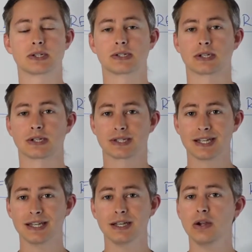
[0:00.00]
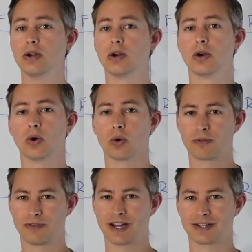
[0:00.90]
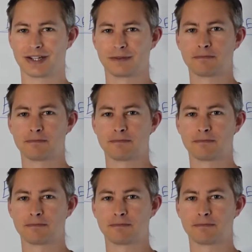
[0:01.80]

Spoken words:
is succeeding or failing.